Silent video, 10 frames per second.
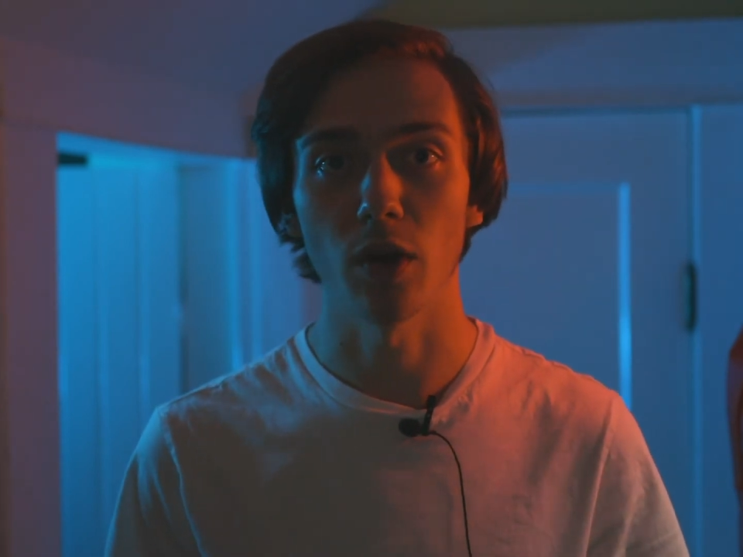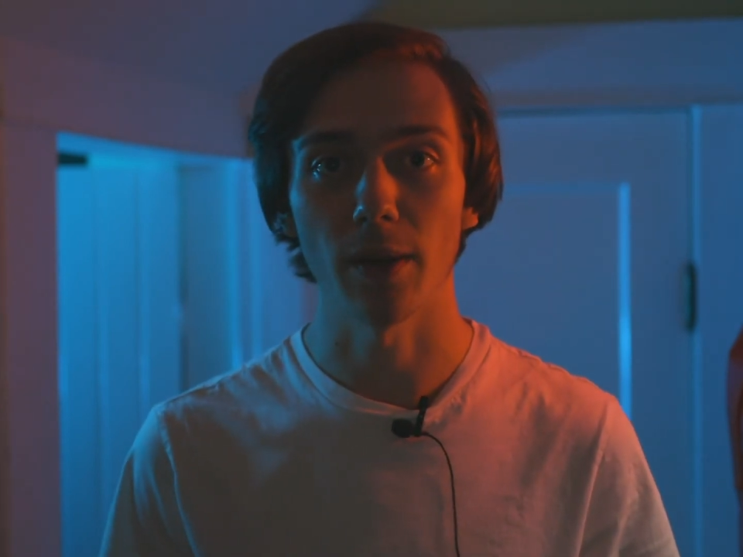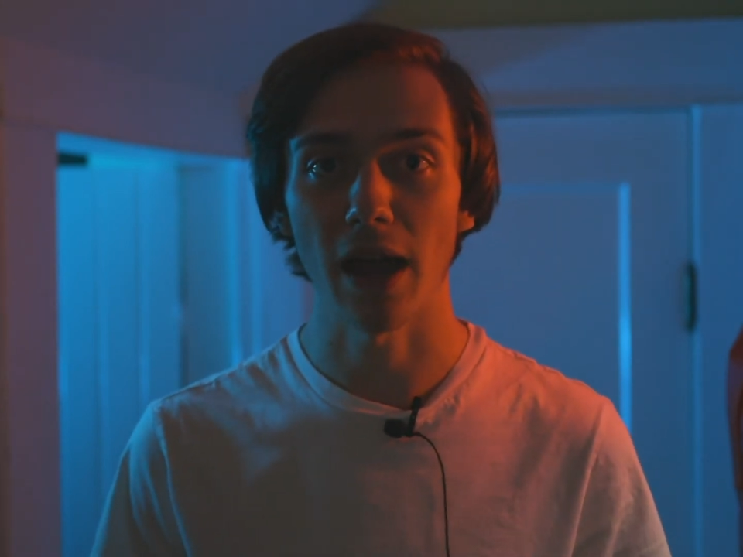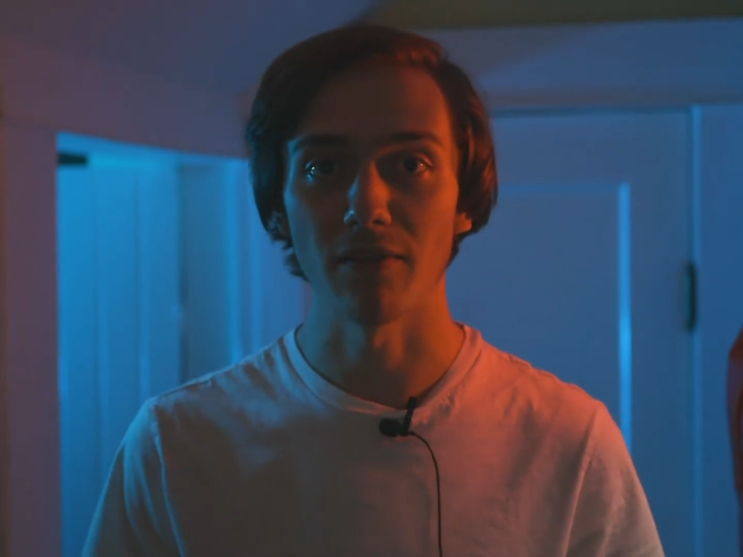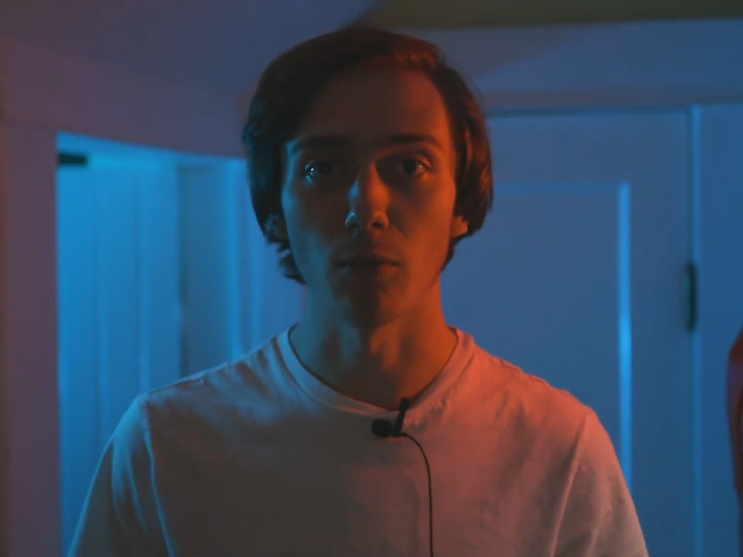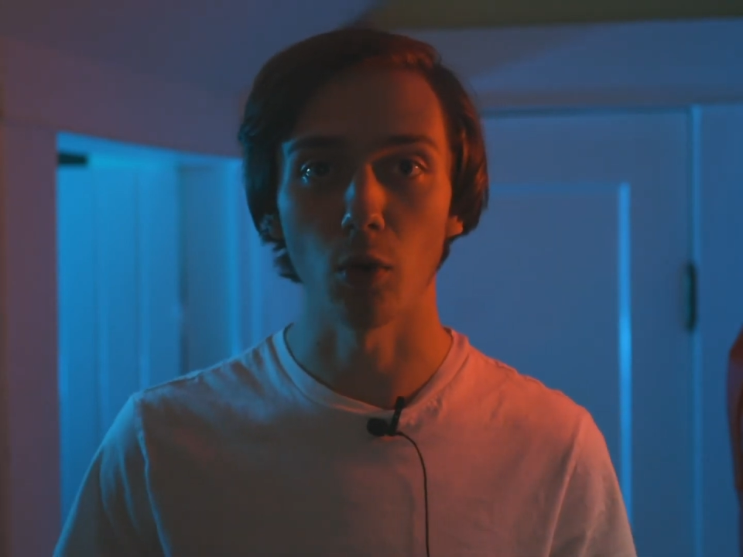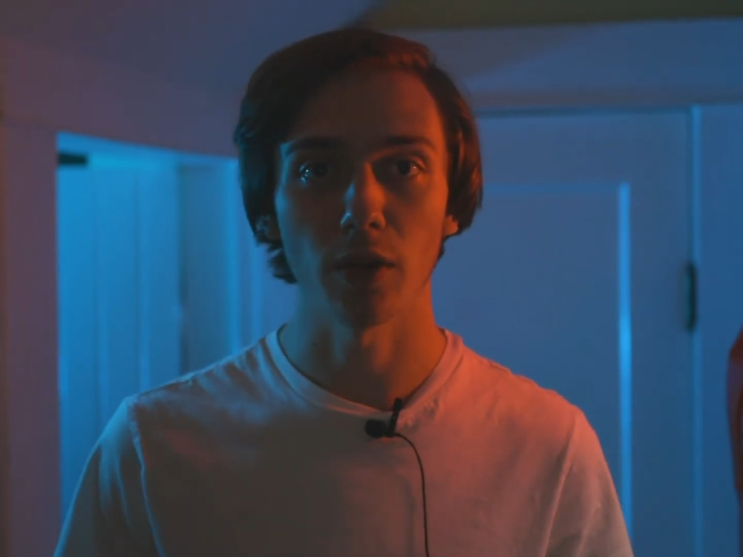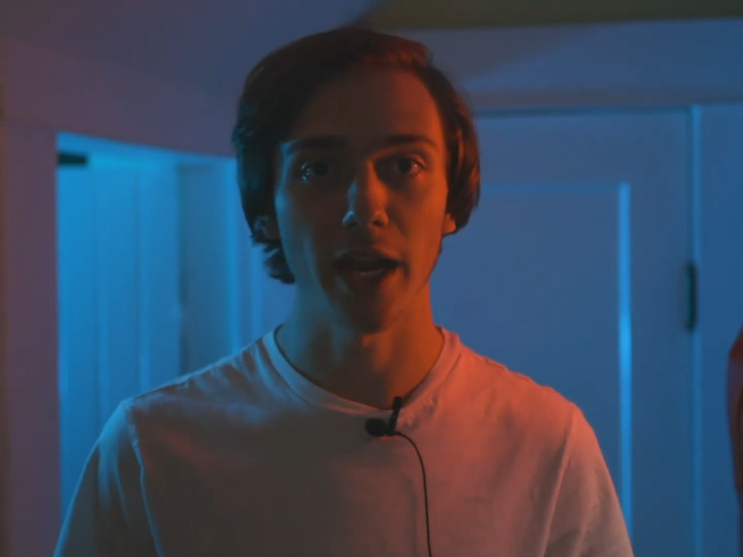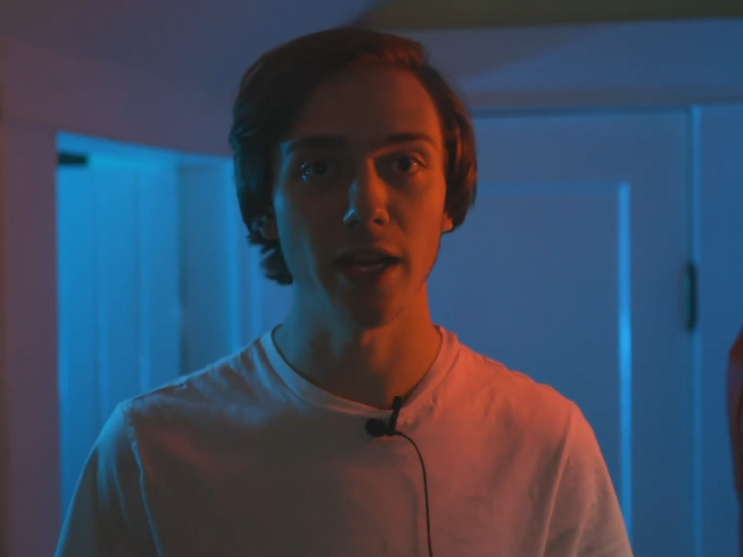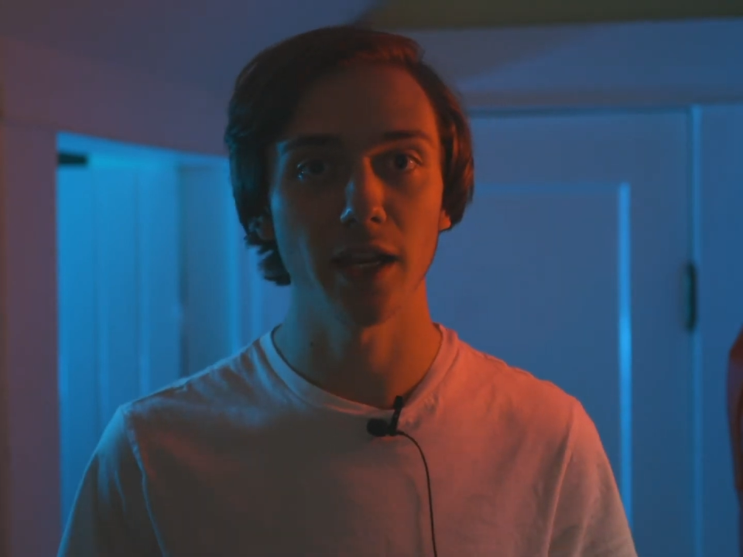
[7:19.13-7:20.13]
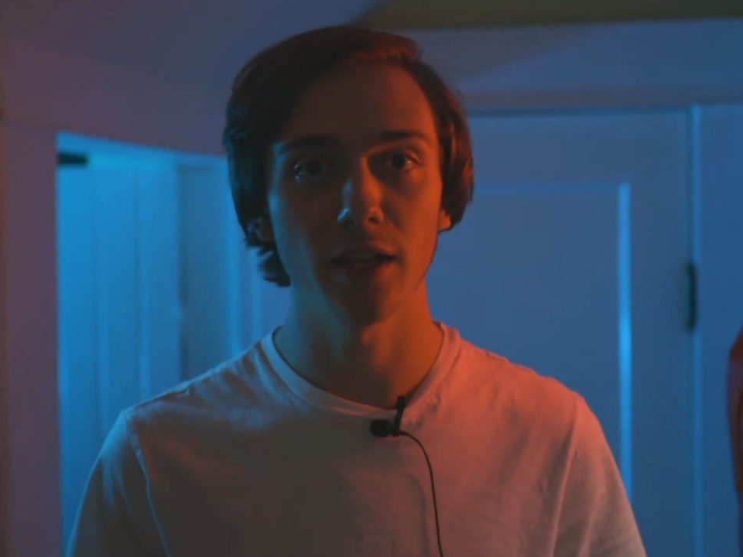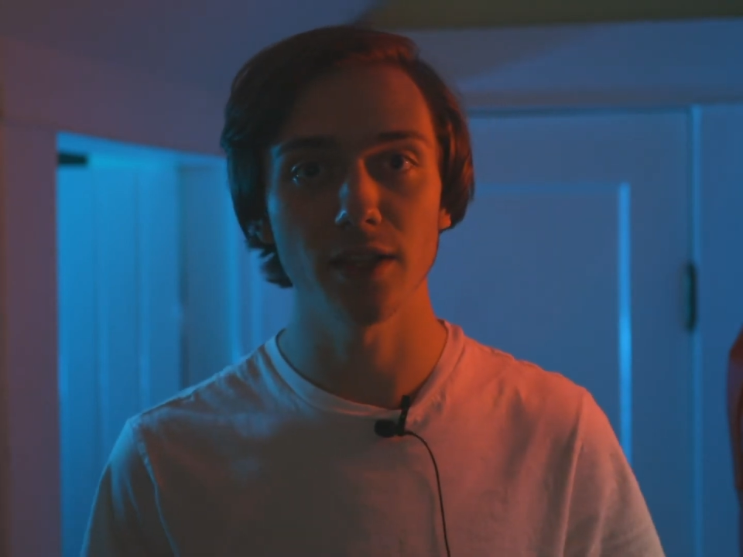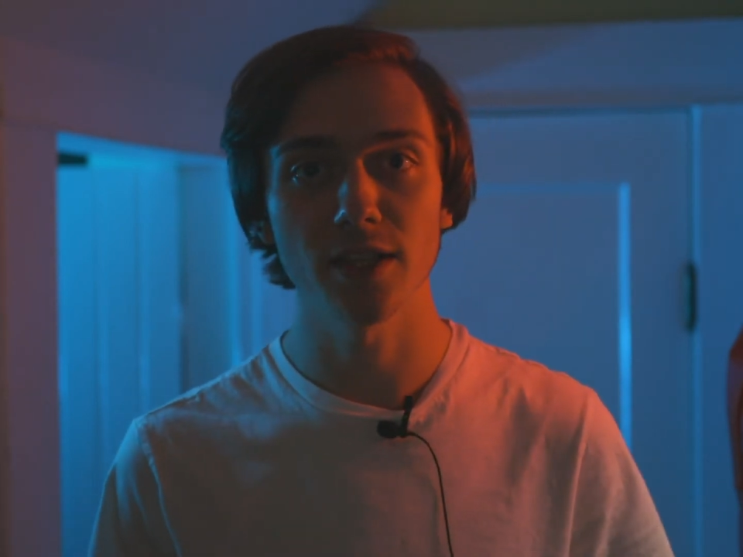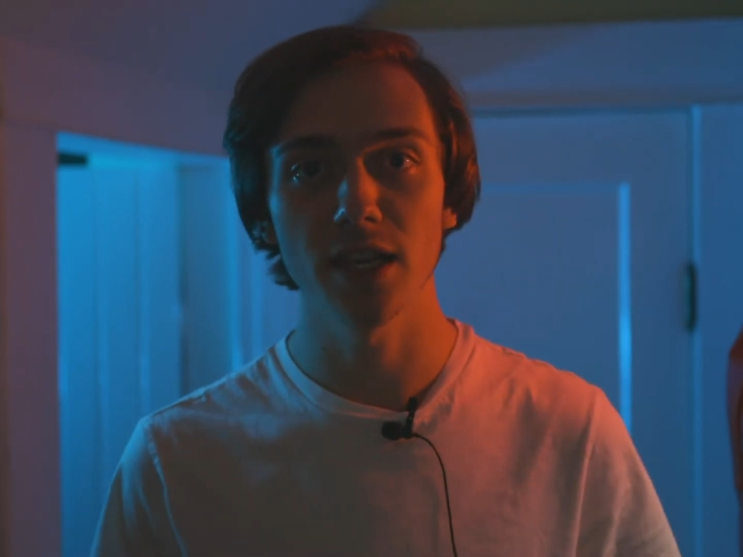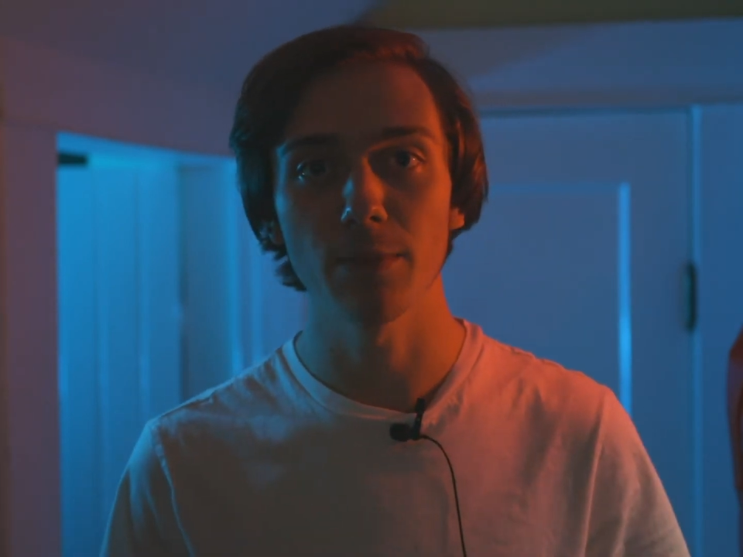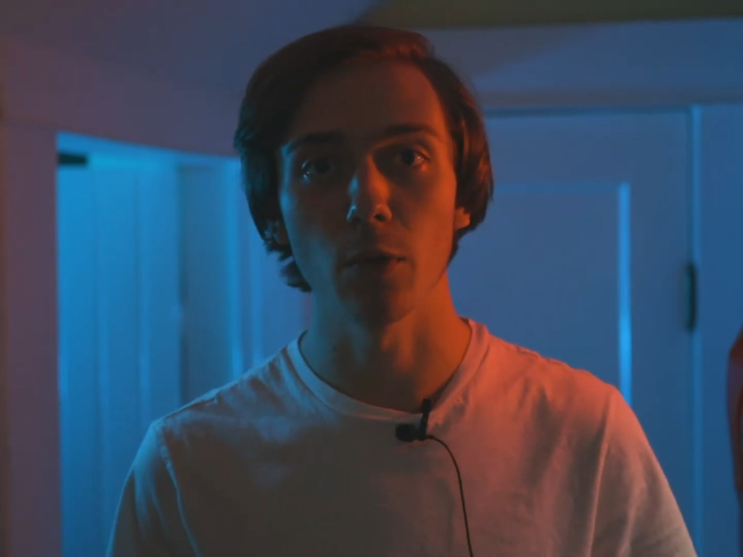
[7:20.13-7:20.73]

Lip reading: want to have more lighting in the scene,